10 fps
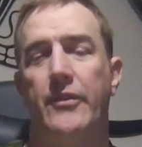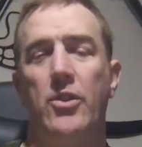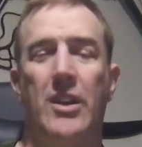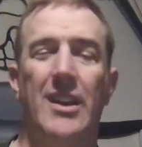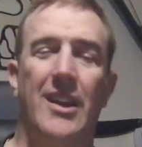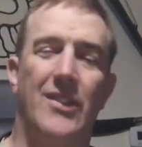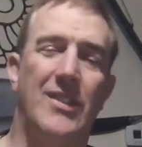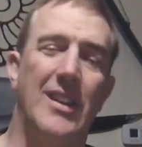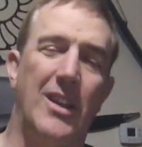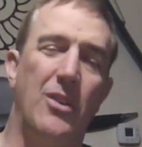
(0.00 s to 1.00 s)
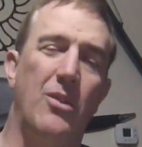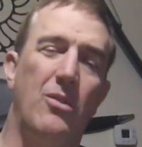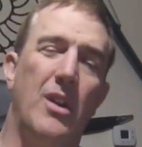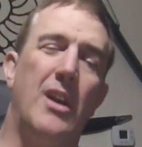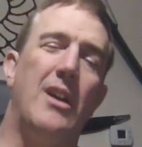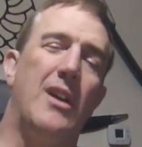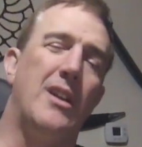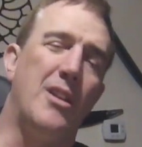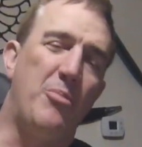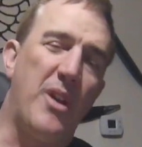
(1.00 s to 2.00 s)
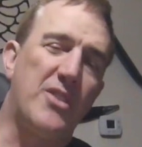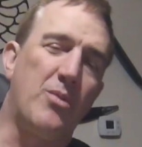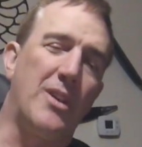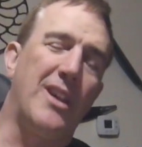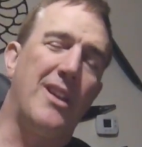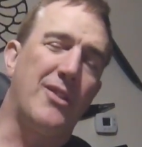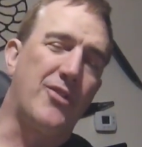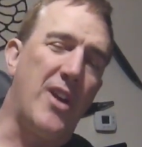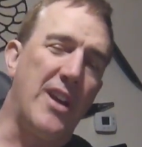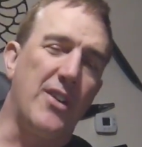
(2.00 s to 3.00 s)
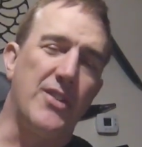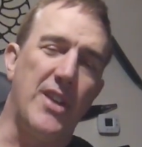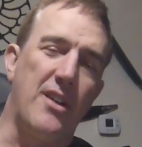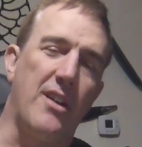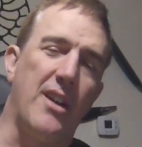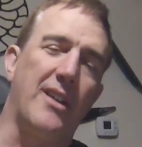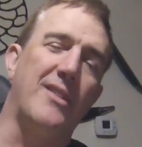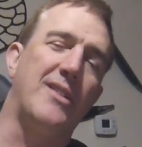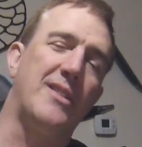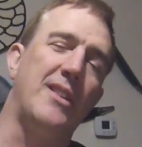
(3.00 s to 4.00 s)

If you're going to get CQ, the best one to get is Friday or Saturday, because